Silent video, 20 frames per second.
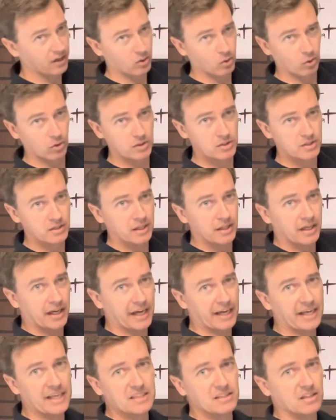course,
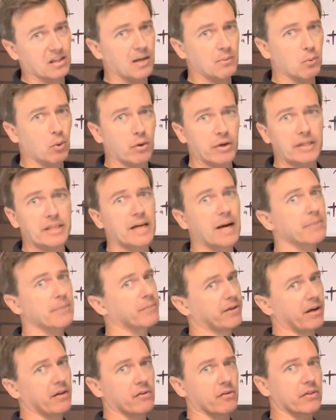it gets a lot more in depth
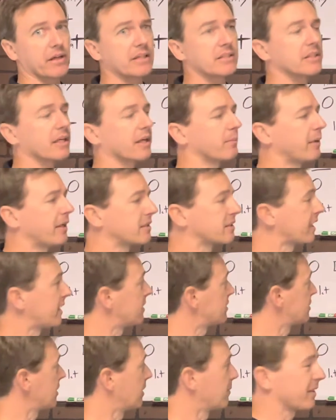than other things that can be inside
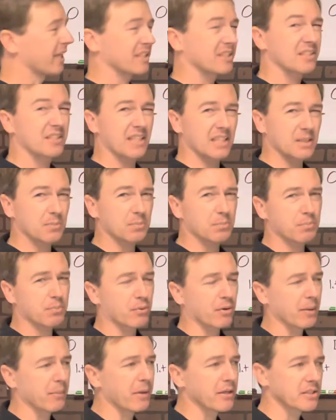the stone. But that's
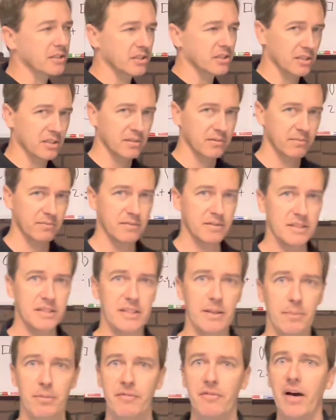pretty much just
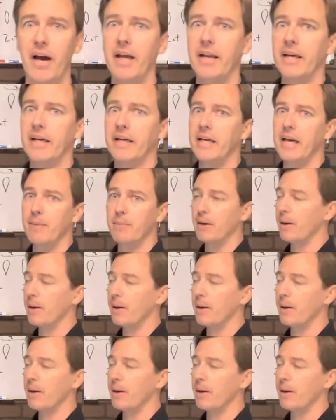simplifying it and keeping